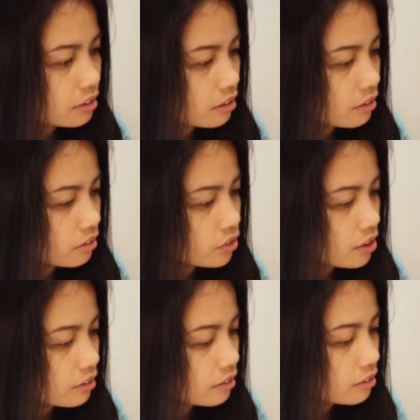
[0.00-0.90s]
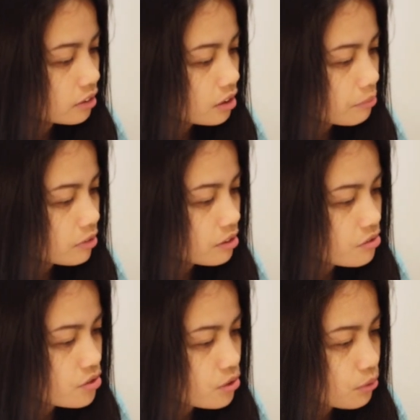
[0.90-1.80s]
that's in Genesis
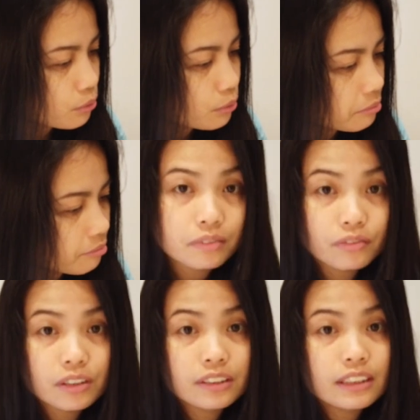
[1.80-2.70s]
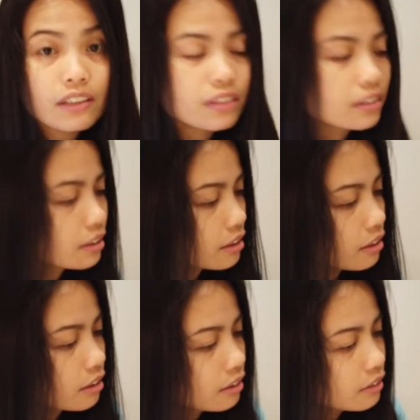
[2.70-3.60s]
chapter 2, verse
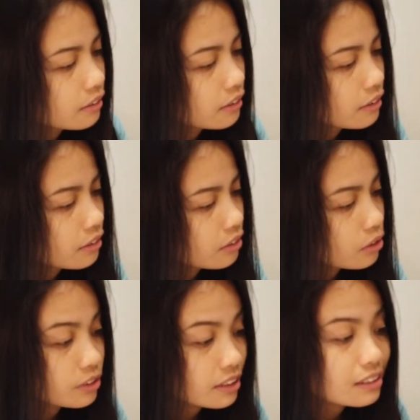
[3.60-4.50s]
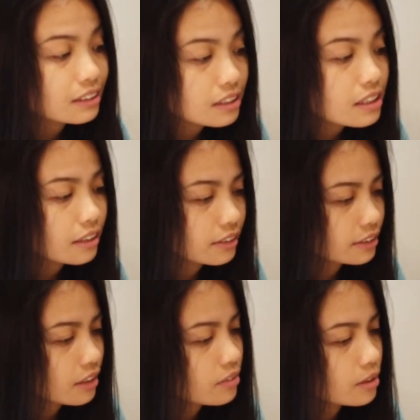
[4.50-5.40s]
17 or 16
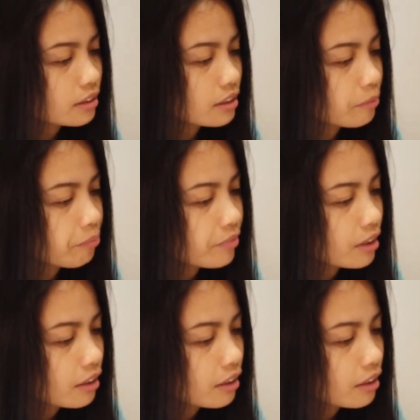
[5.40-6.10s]
and 17.